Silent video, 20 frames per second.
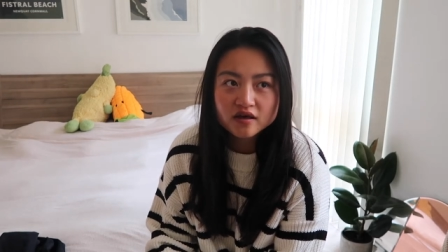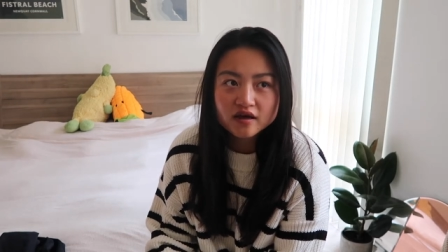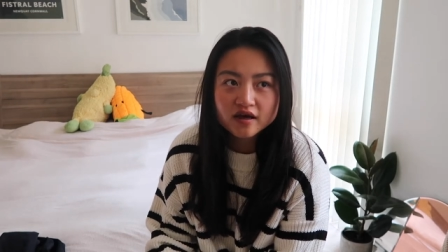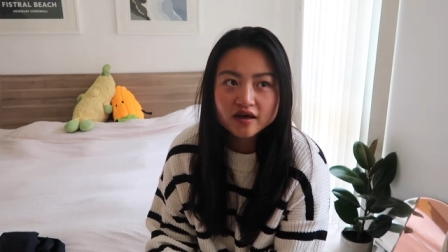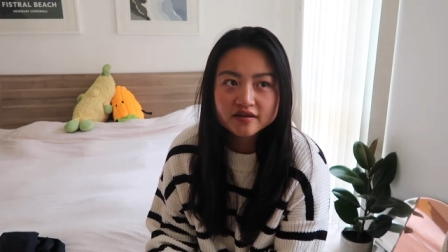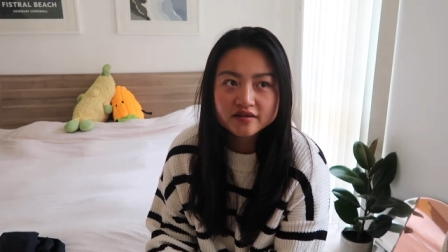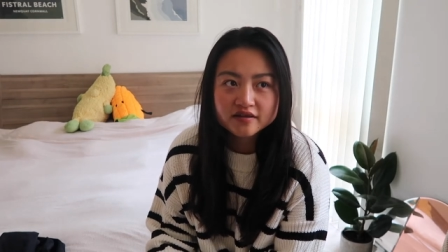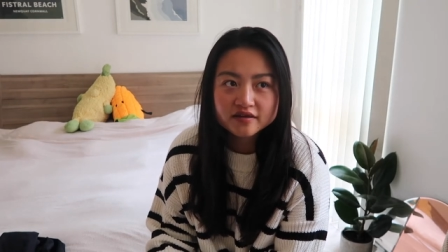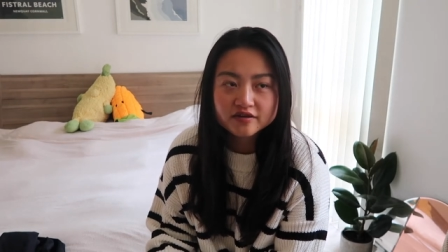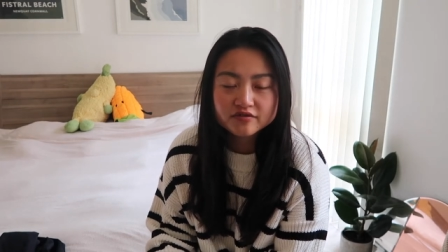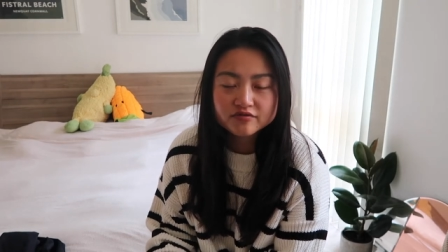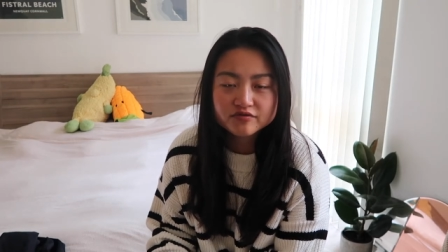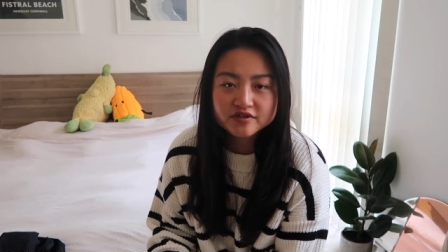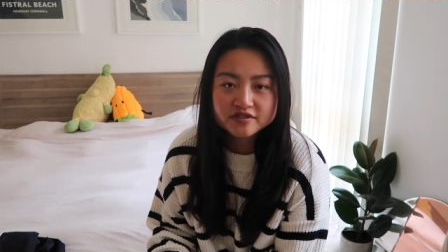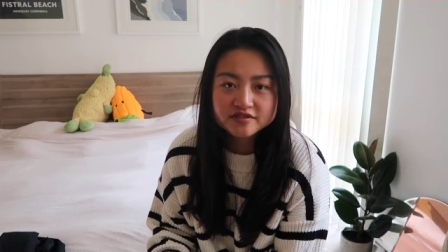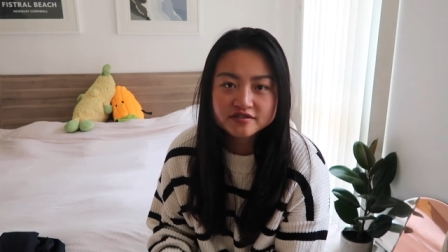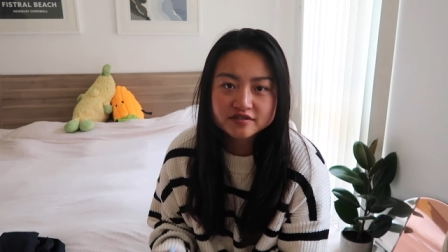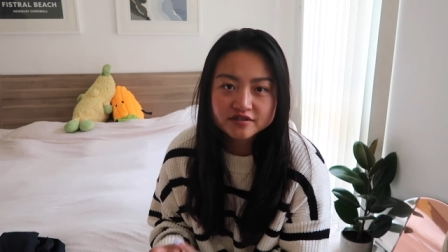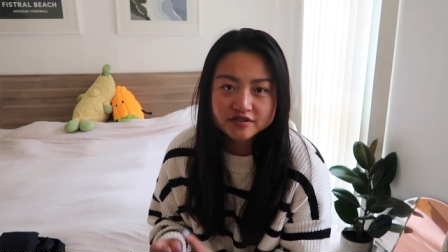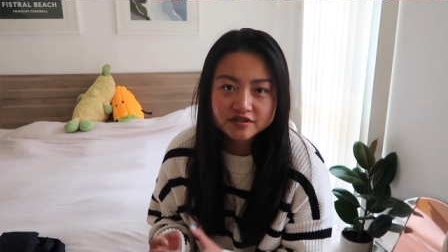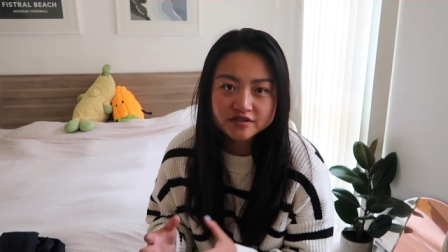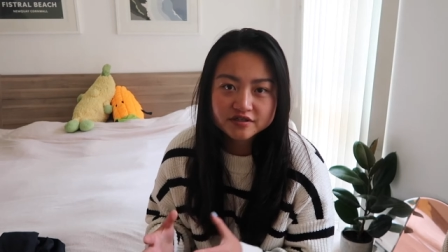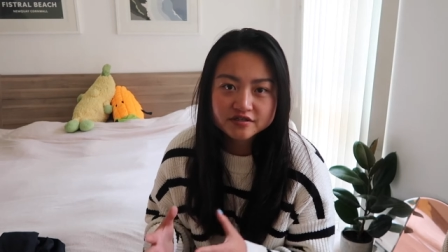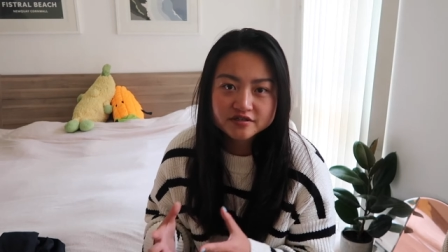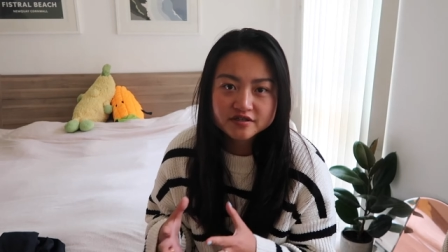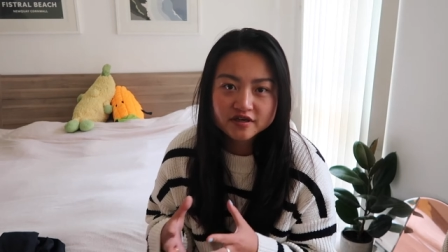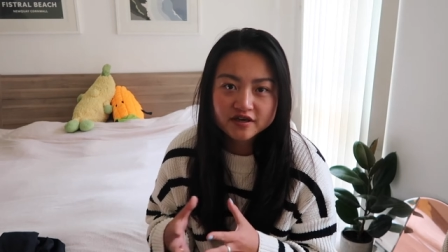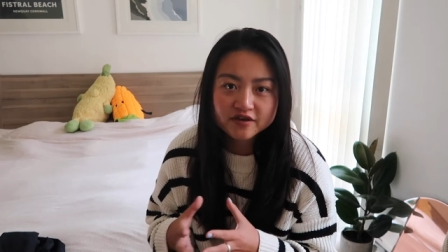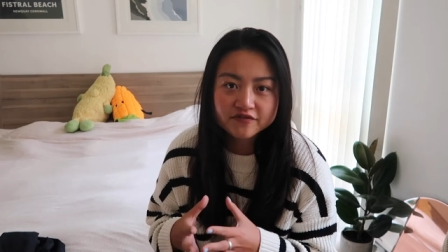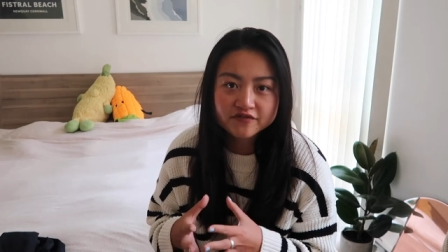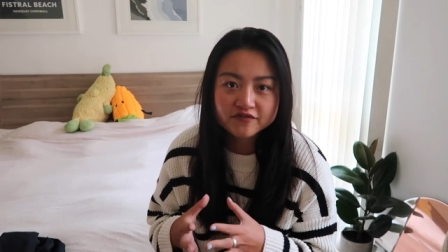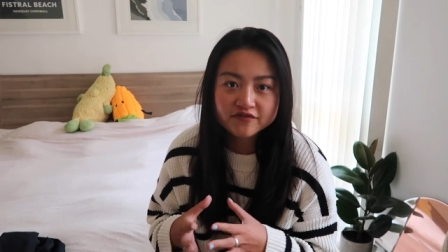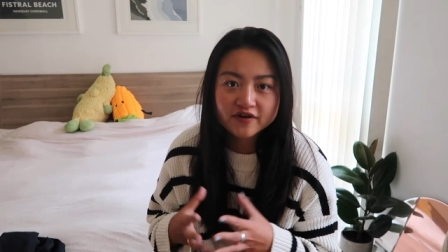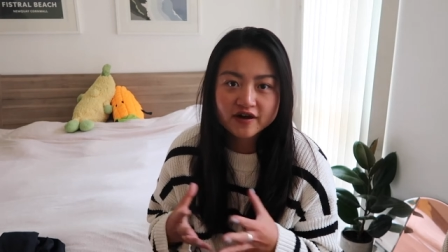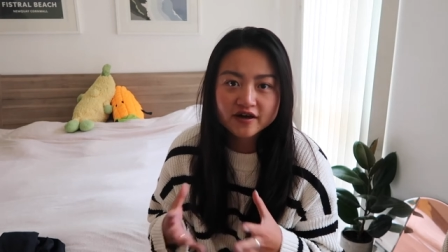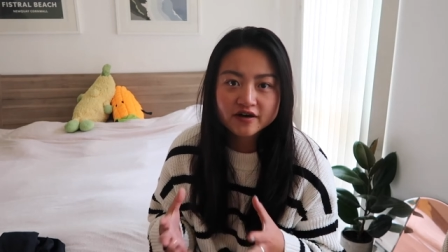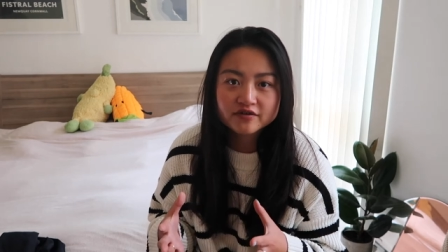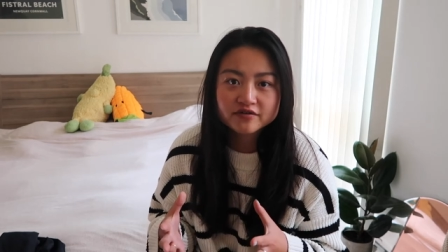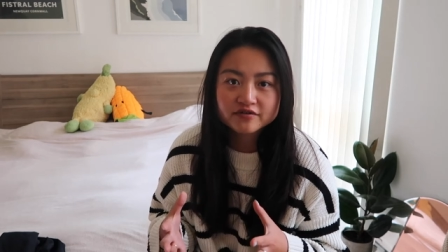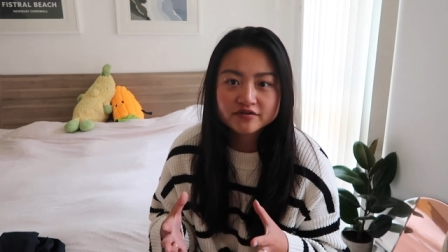I think in recent years I've
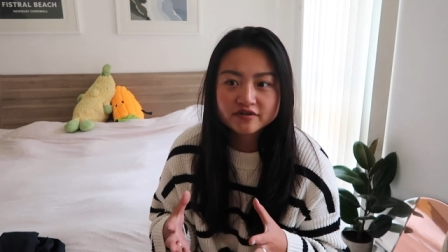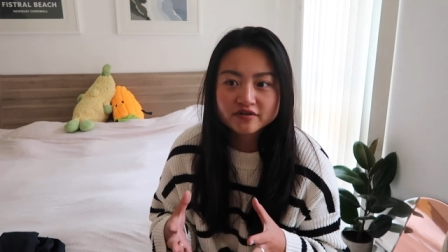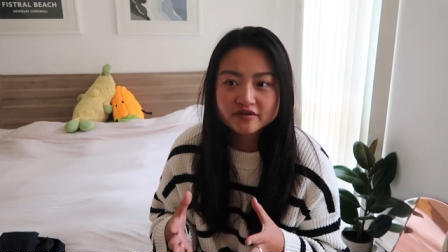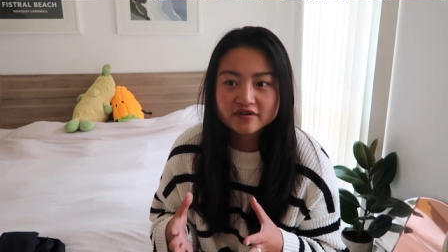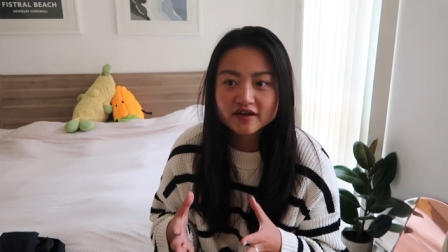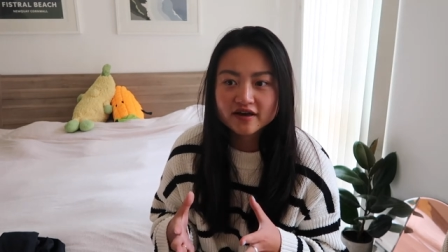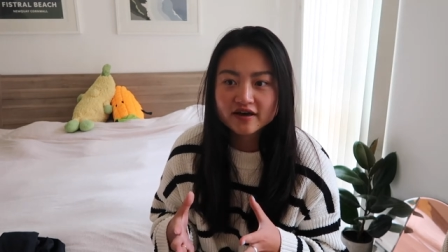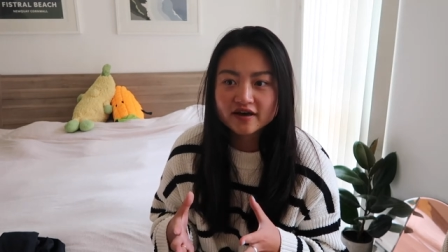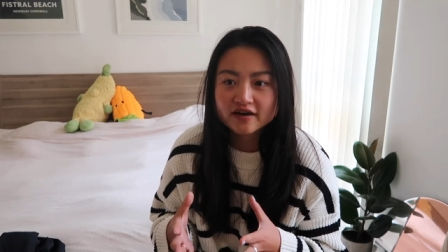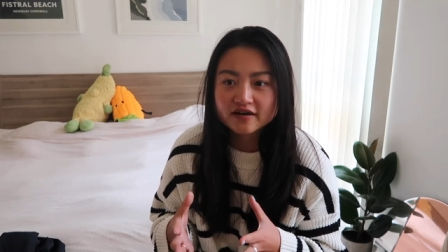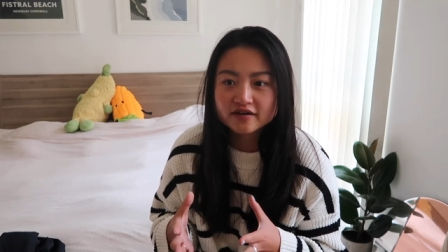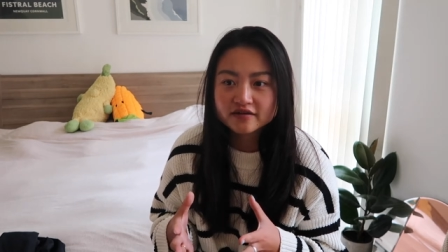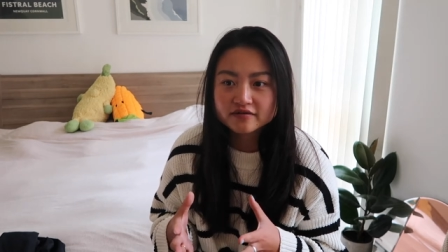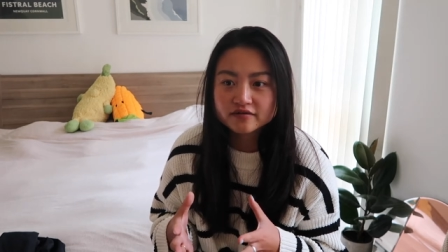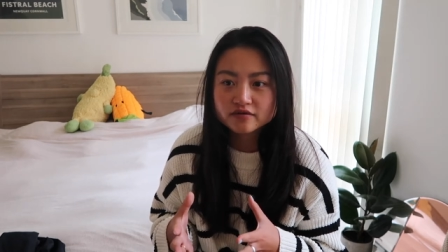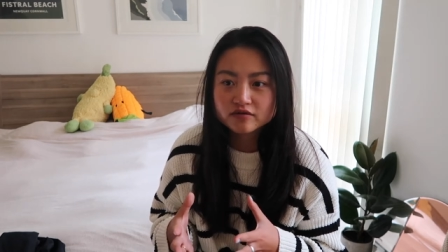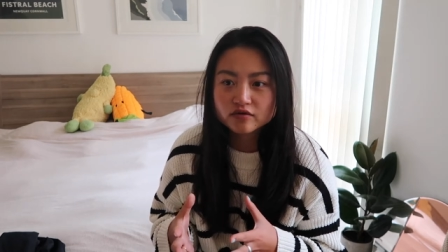found that,